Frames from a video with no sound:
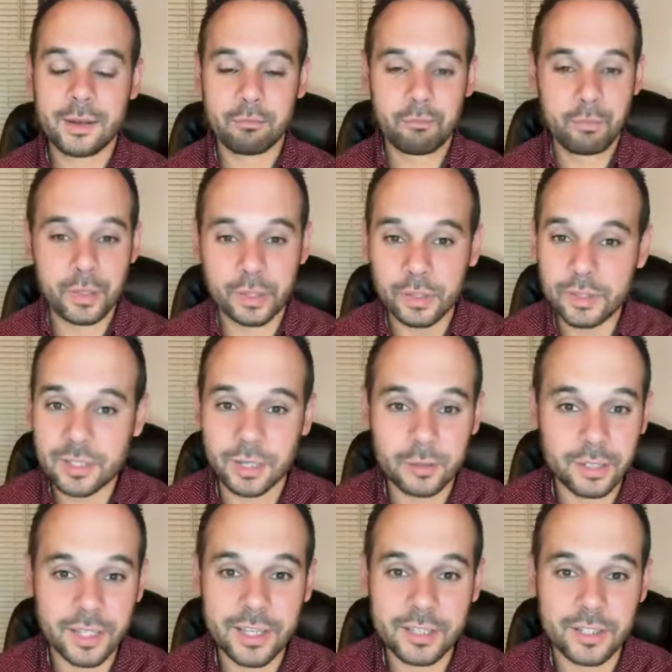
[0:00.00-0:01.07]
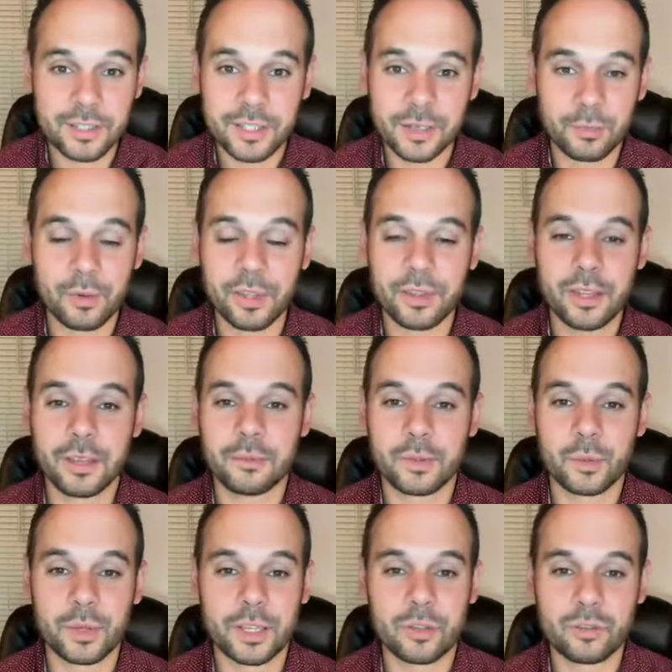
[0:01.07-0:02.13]
and it builds our relationship with
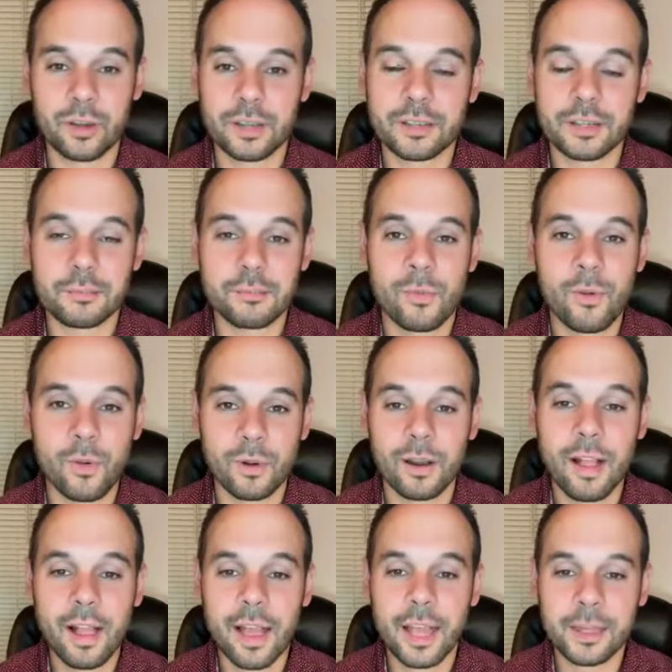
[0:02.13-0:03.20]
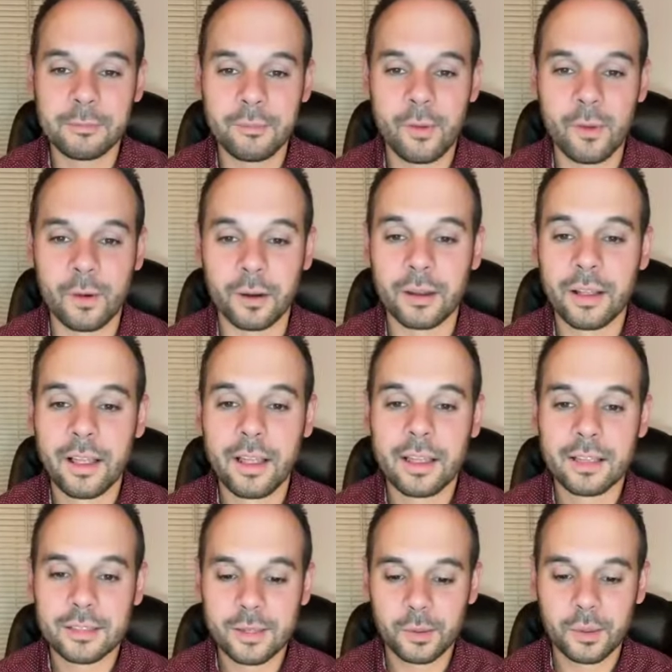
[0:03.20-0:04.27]
Him so we can trust Him more and more.
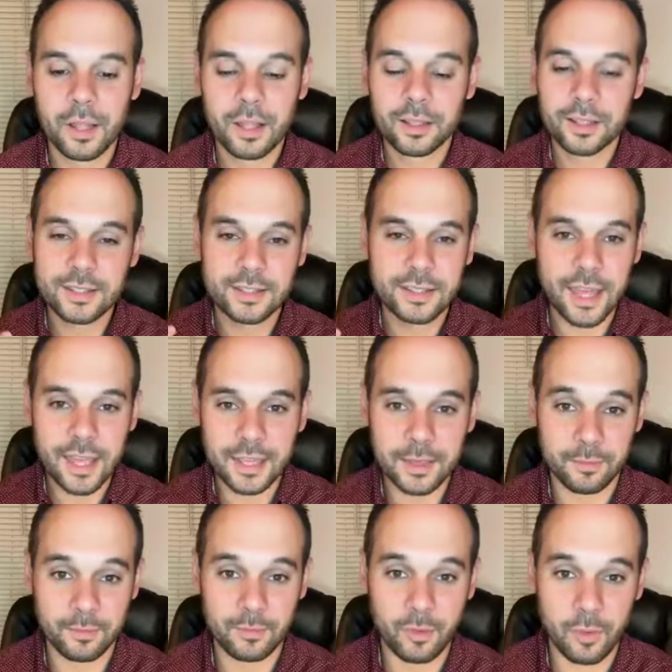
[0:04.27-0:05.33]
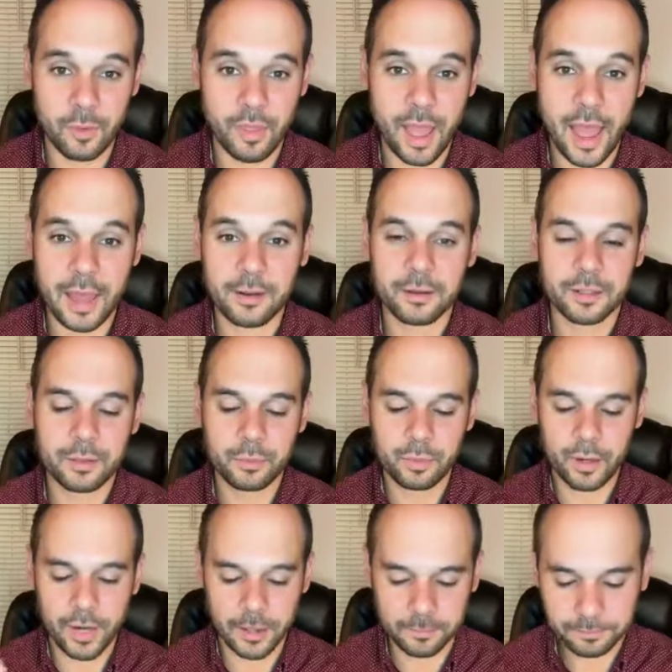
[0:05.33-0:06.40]
So let's thank Him for that. Let's
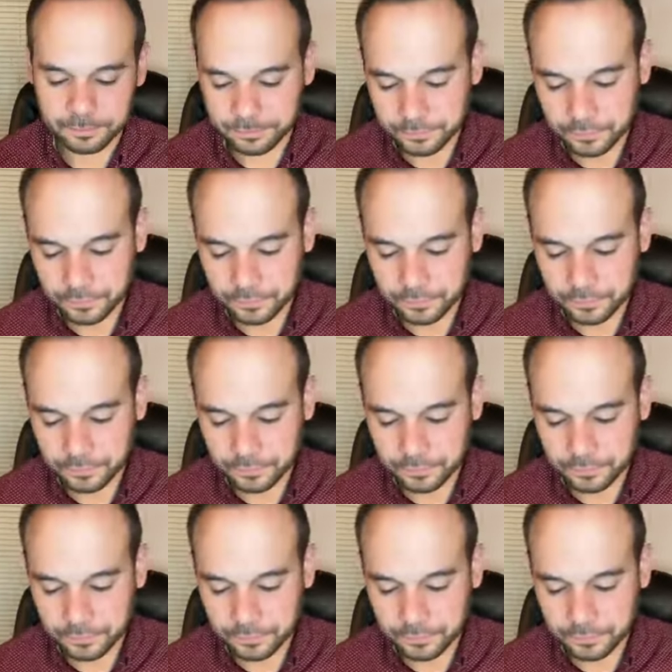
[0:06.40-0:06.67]
pray.